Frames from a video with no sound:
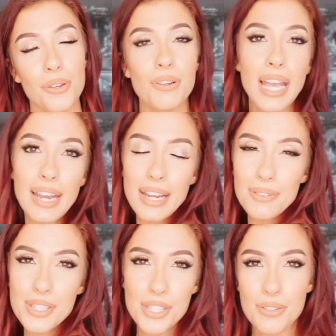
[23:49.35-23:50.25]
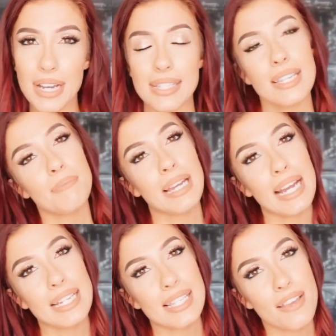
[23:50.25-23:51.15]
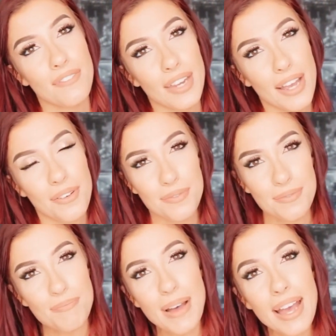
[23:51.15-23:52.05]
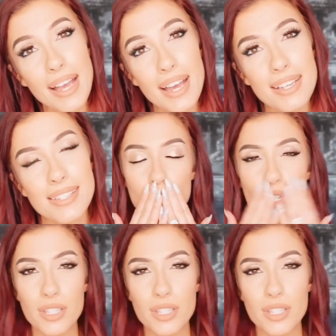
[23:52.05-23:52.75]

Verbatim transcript: And I will see you guys in my next video. Bye, guys.